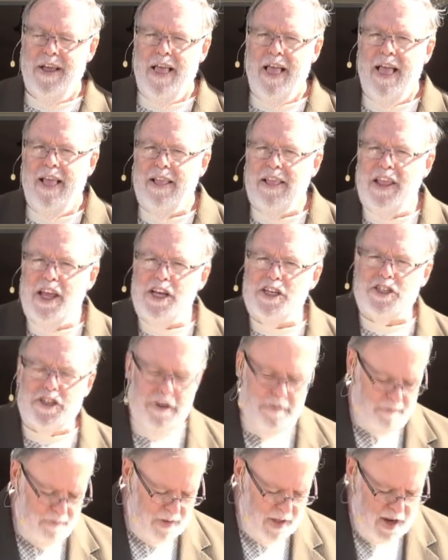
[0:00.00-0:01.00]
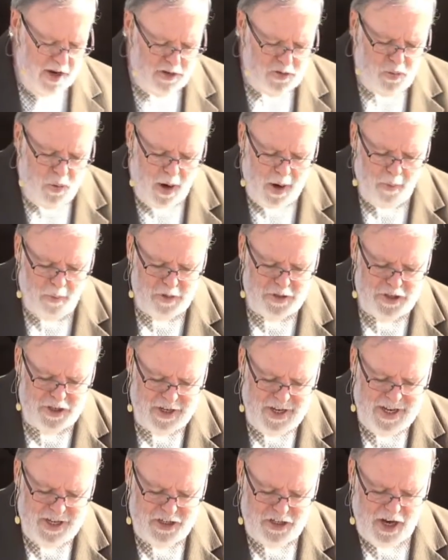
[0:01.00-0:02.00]
Listen, here's what I want you to
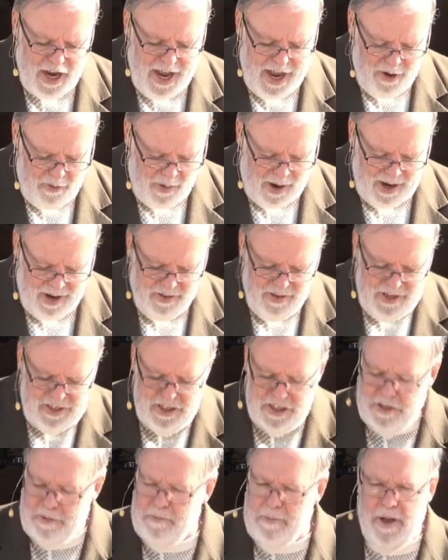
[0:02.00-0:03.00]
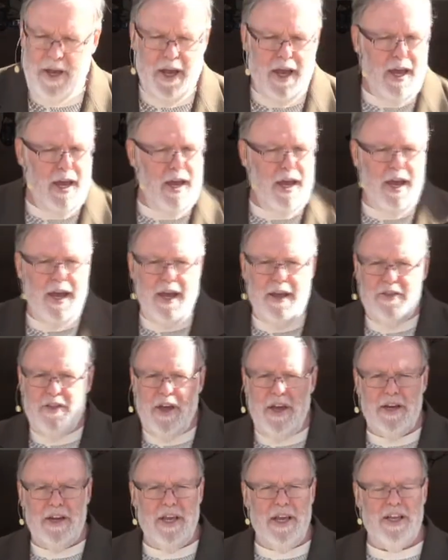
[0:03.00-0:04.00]
get your head around. This is a big
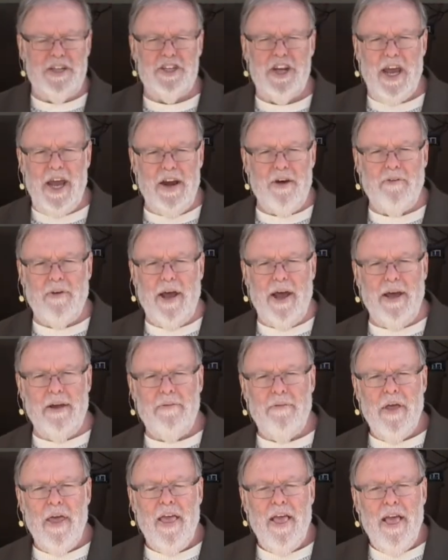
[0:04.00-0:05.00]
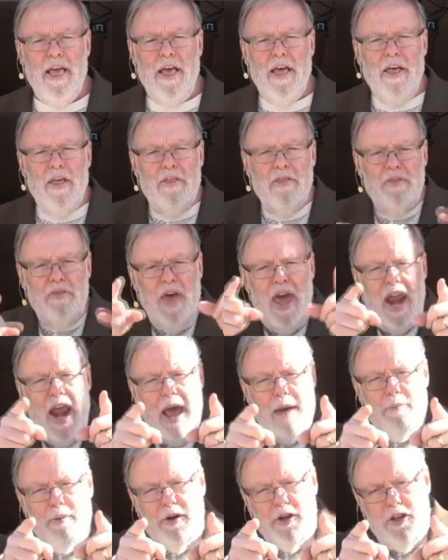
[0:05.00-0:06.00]
thing to get your head around. That
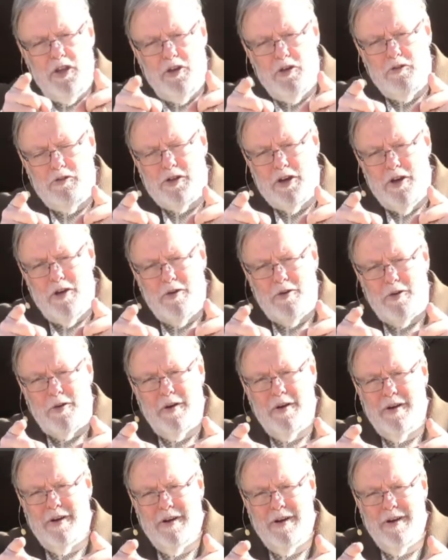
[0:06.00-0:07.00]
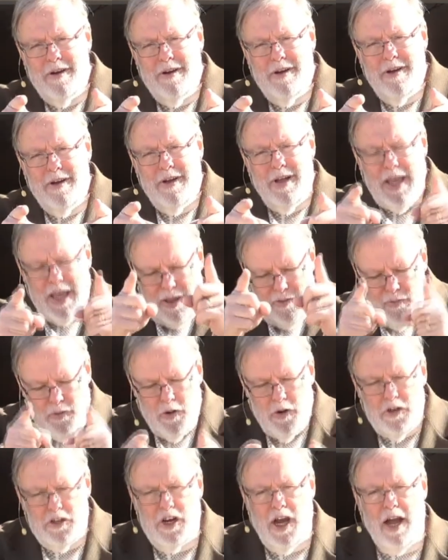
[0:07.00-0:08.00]
happened to you too, if you're
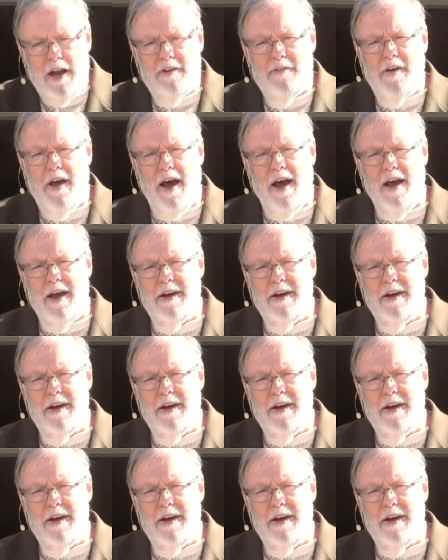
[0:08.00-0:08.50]
a child of God.